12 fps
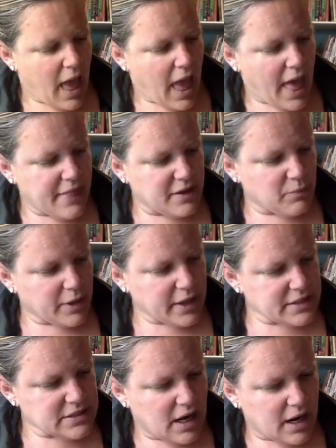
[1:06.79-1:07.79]
And then we're going
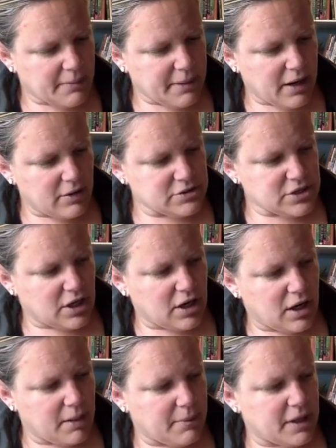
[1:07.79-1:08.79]
to talk about
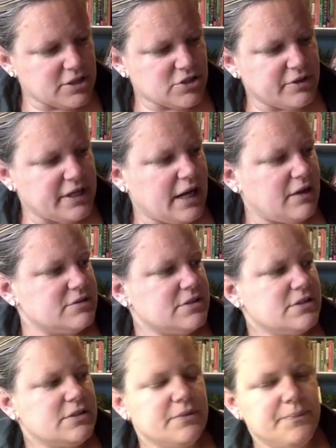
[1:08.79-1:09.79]
our Mars
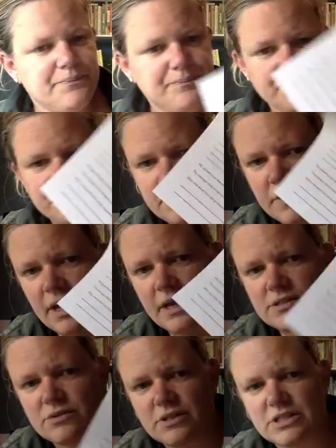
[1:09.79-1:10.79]
greenhouse, okay?
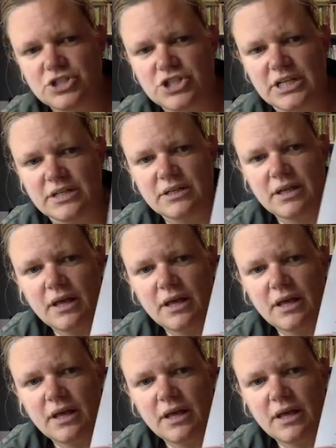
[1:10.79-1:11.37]
So this sheet.